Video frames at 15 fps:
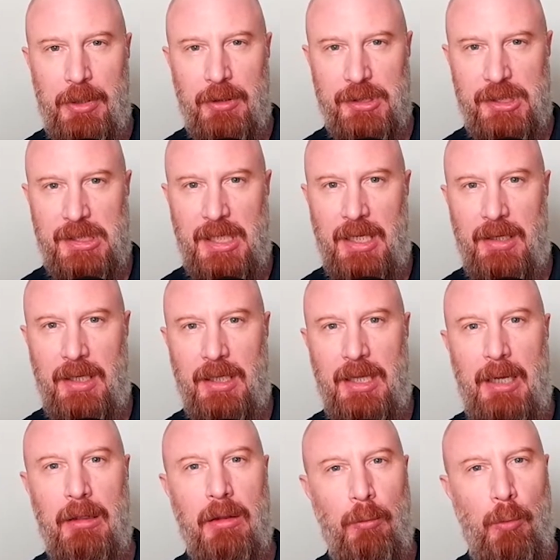Capital said
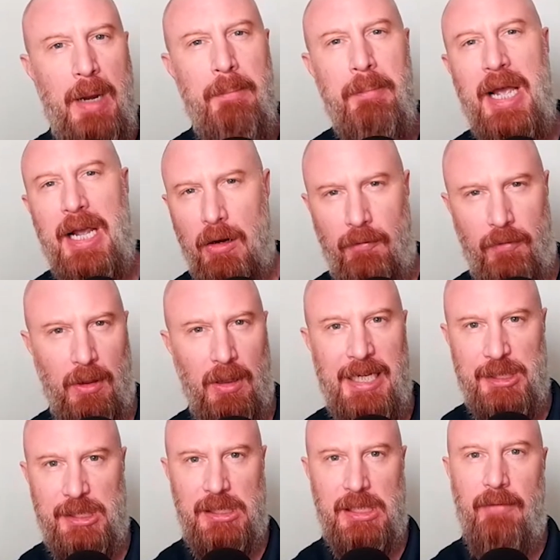that they went back over the
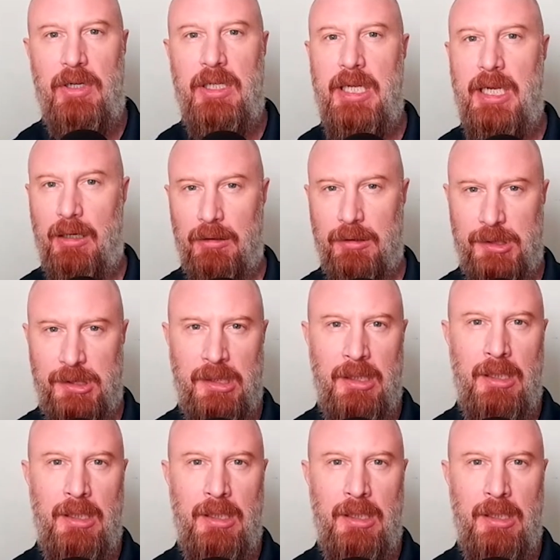last seven years